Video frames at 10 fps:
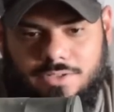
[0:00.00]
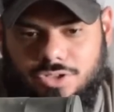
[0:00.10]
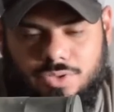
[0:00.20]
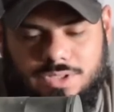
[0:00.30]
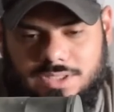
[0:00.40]
and they're
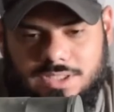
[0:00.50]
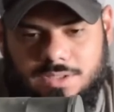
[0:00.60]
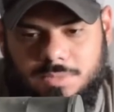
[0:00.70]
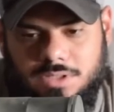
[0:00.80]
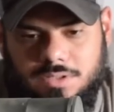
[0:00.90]
shooting
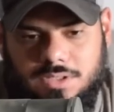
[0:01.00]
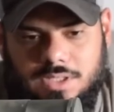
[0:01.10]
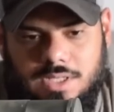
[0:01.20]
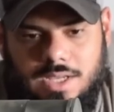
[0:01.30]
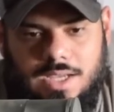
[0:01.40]
six
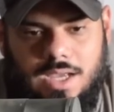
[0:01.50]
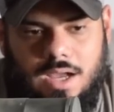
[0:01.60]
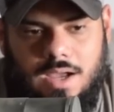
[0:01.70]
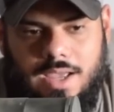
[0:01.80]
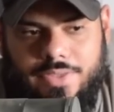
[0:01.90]
mils,
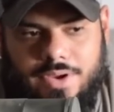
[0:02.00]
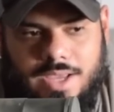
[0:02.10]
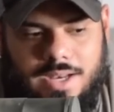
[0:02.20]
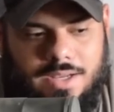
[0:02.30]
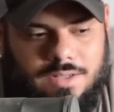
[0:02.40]
uh, and they're
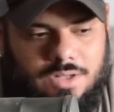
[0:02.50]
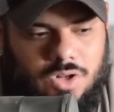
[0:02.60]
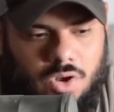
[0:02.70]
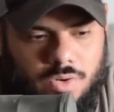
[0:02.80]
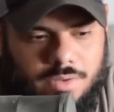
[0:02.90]
getting
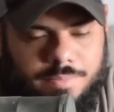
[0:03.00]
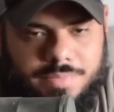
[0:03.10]
lower